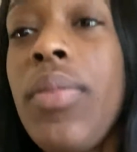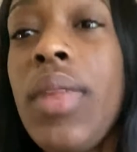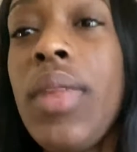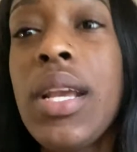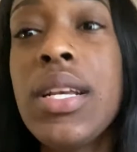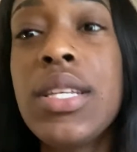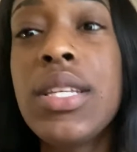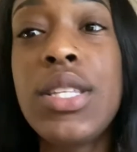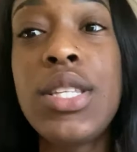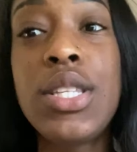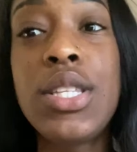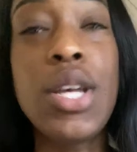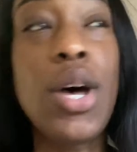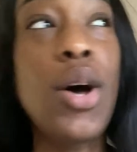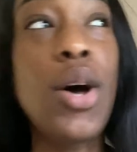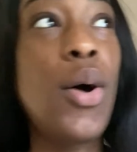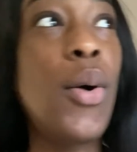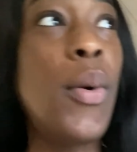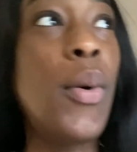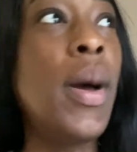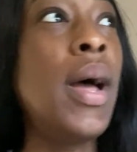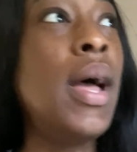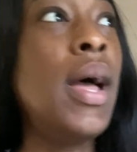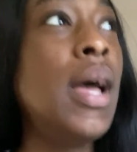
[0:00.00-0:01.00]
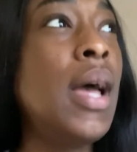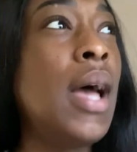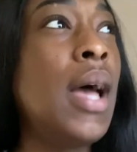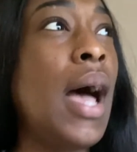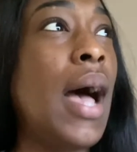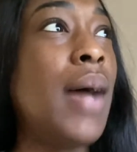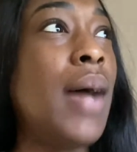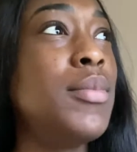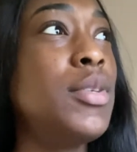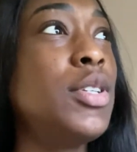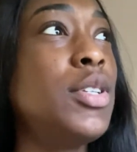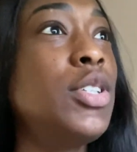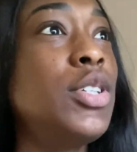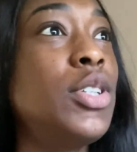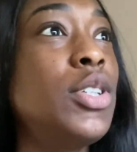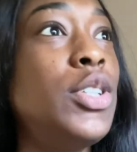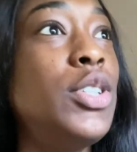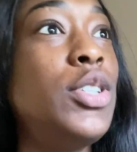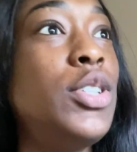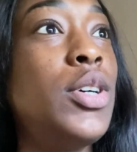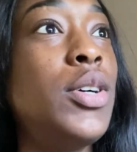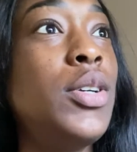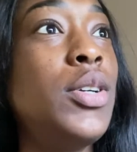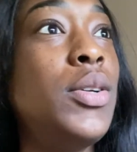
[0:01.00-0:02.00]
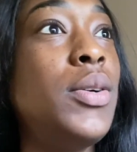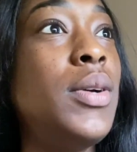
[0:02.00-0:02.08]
So I'm just gonna show you